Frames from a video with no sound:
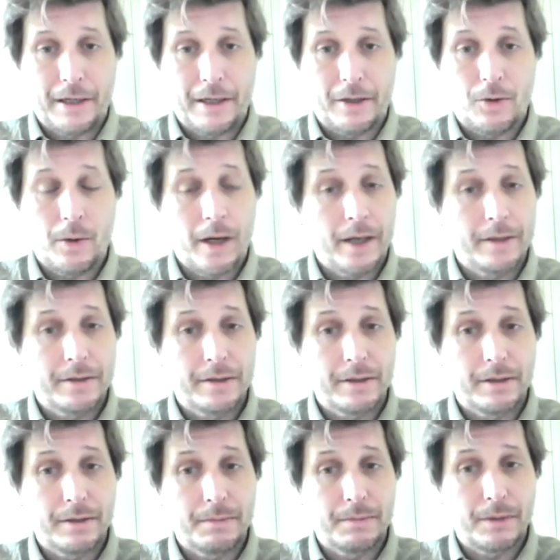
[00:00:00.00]
quite
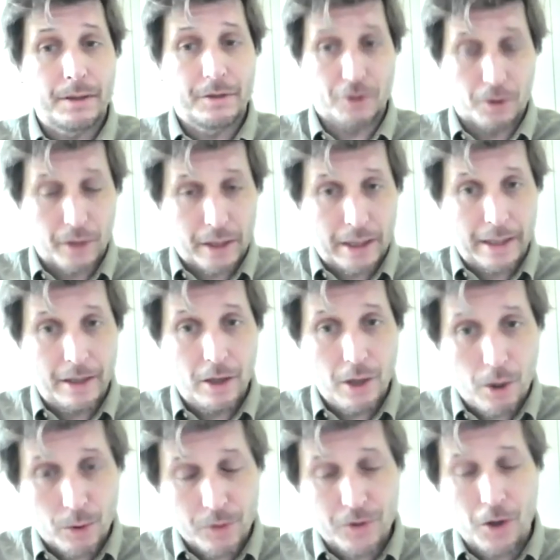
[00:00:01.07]
historically low.